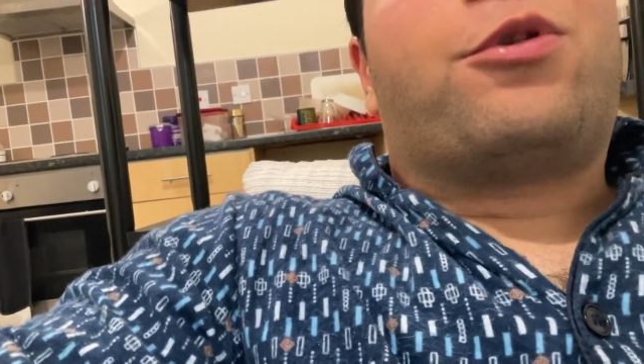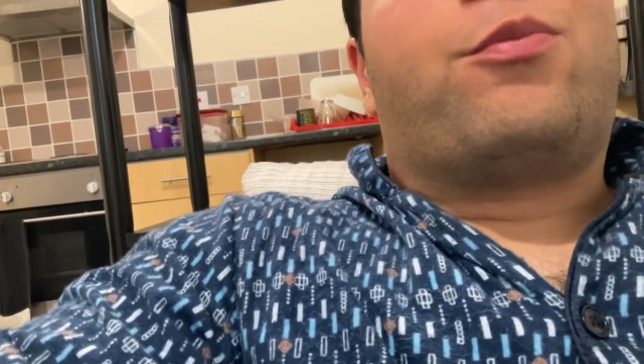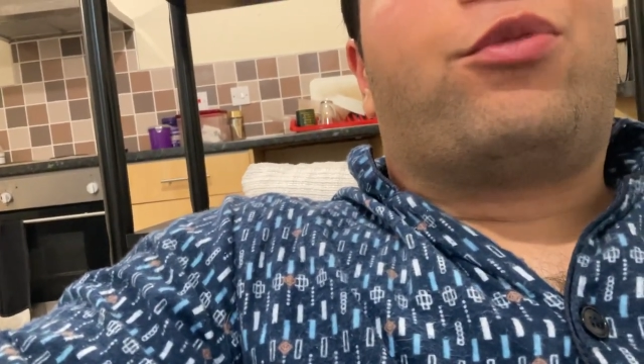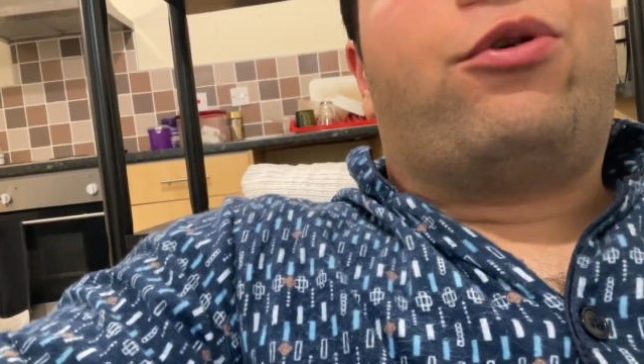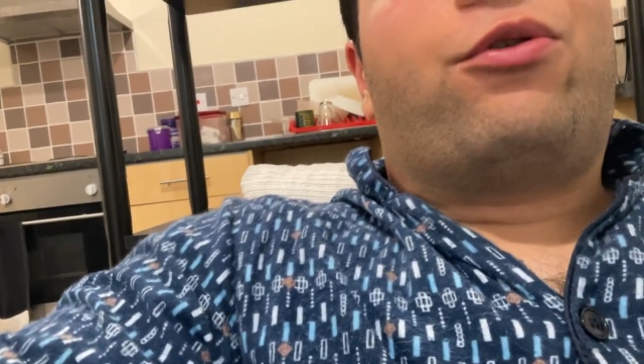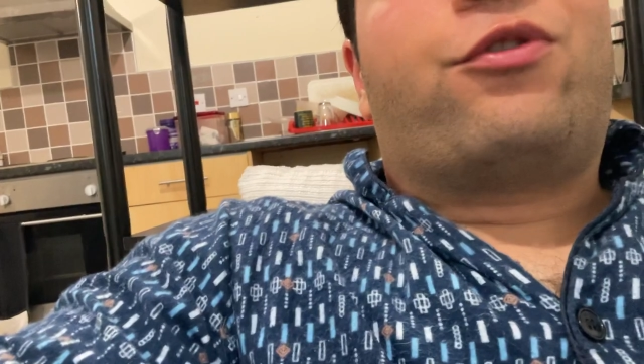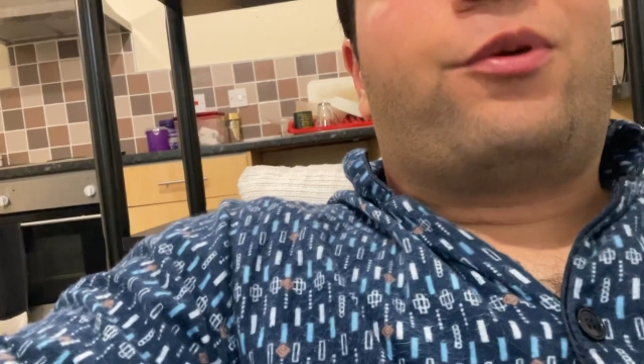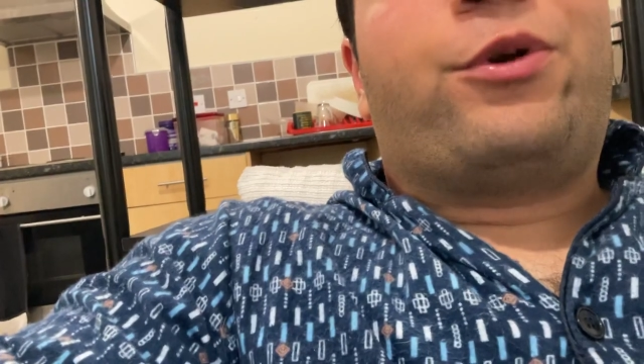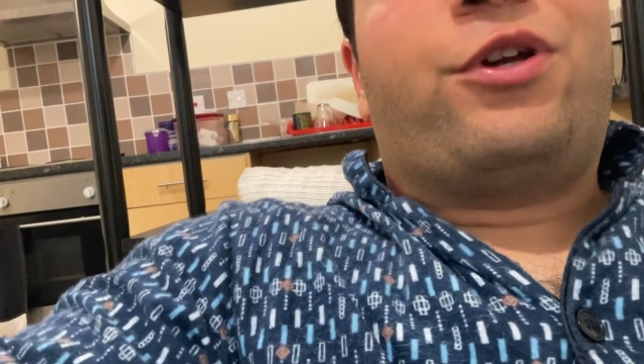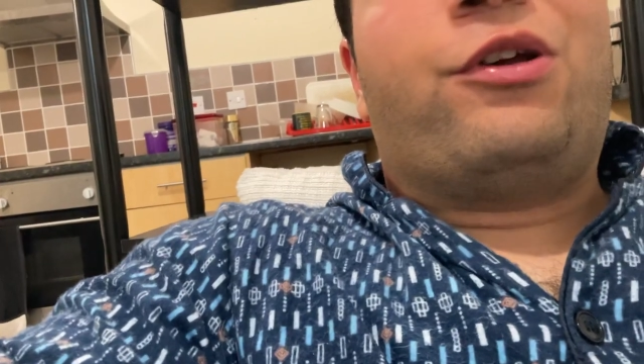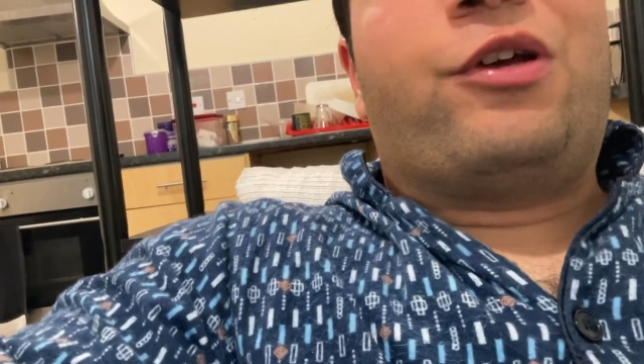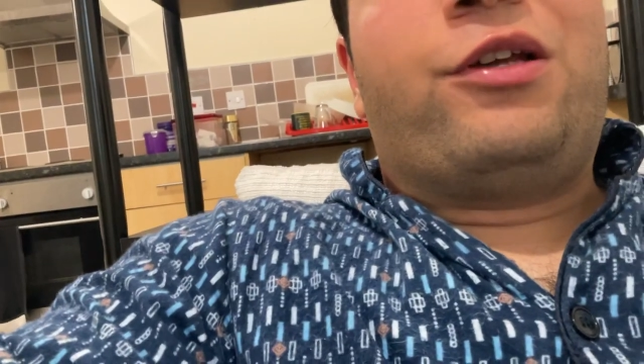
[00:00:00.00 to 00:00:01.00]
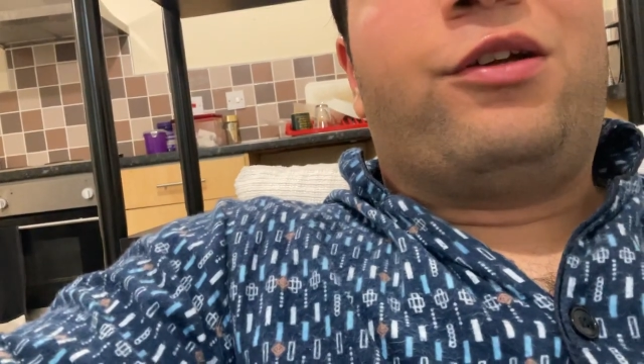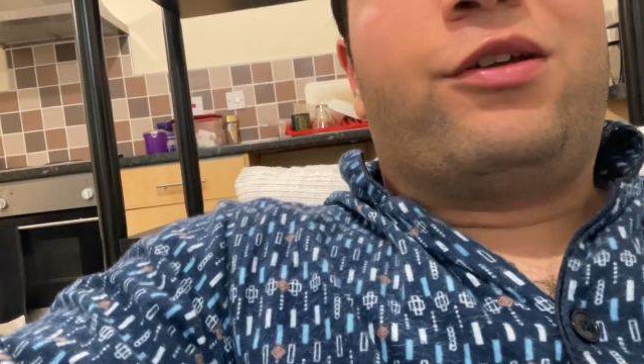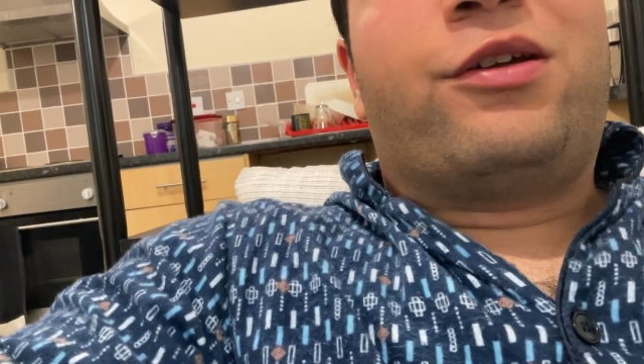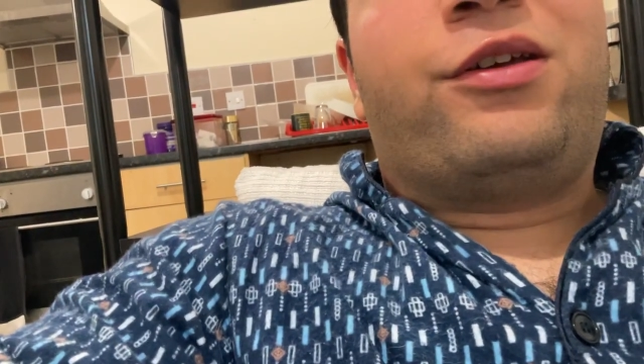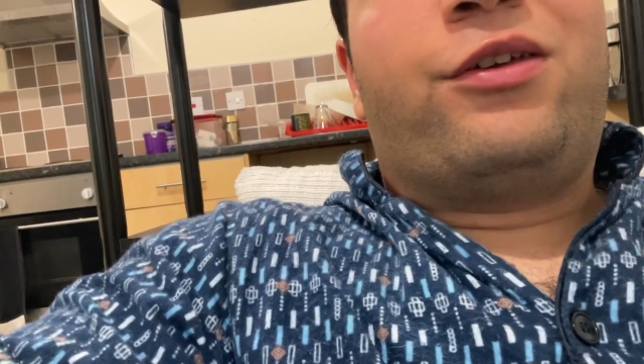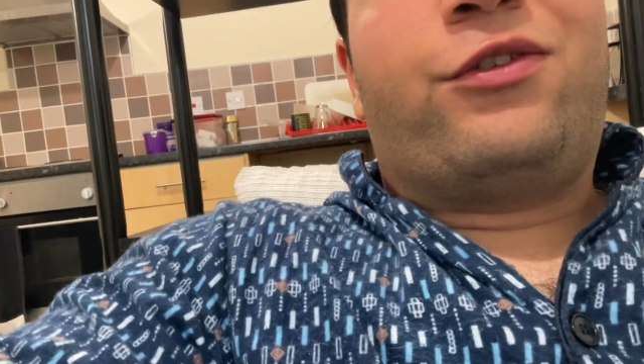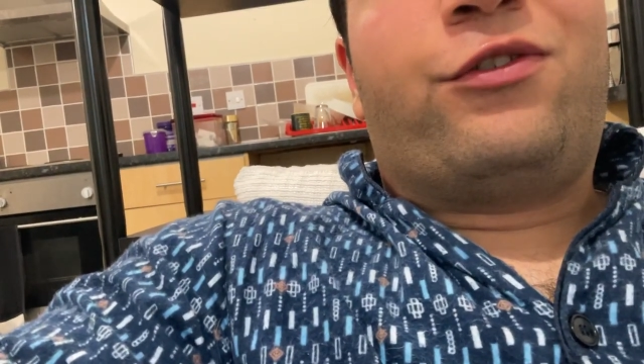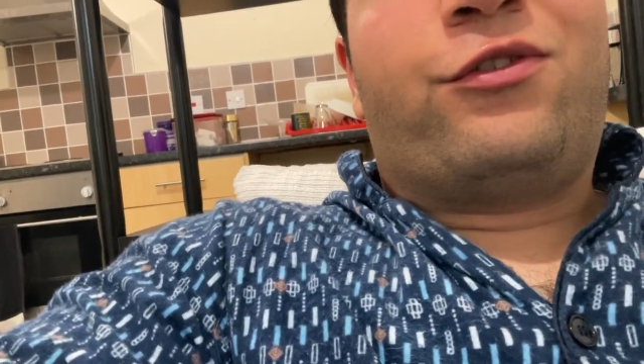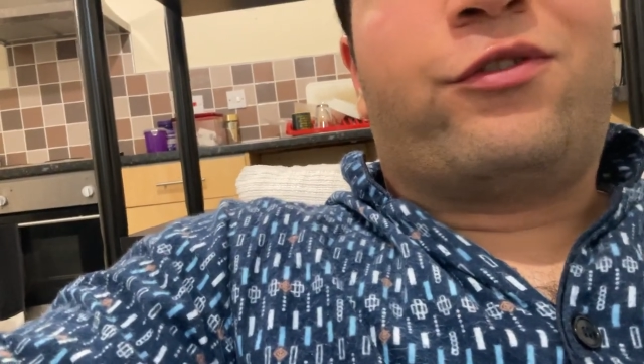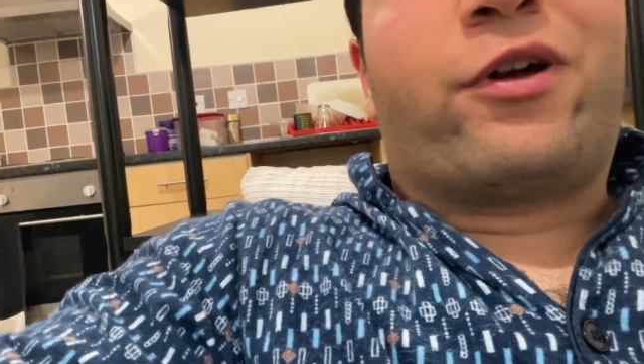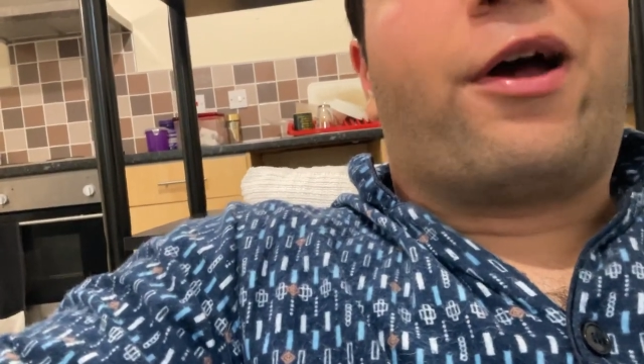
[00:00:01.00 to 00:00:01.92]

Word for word: of blogs every now and again at least,